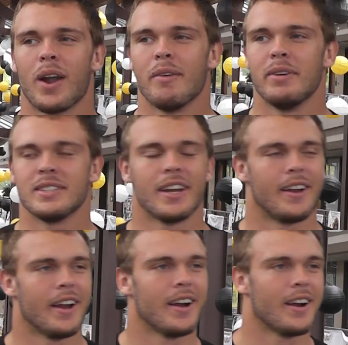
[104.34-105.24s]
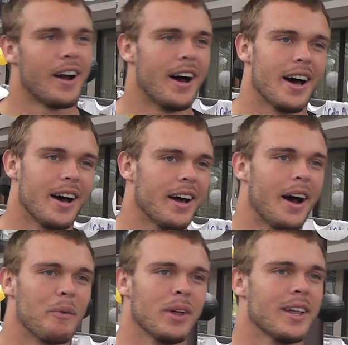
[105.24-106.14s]
I visited here, I,
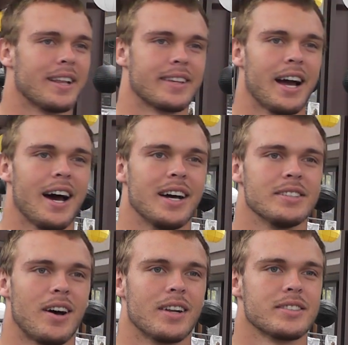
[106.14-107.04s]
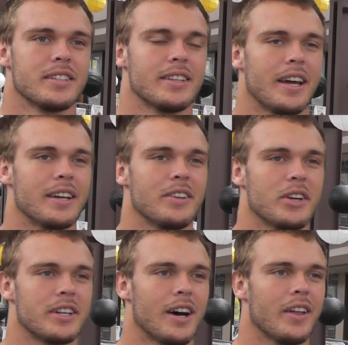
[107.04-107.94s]
I really liked the guys. Honestly, they you
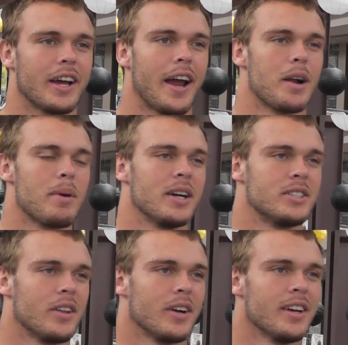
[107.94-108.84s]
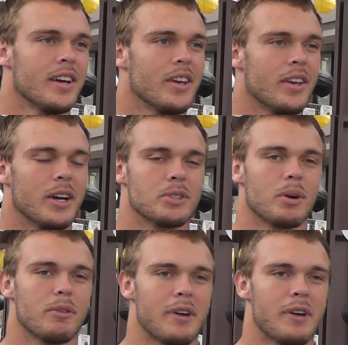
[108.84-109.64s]
could tell they cared about each other. There was a real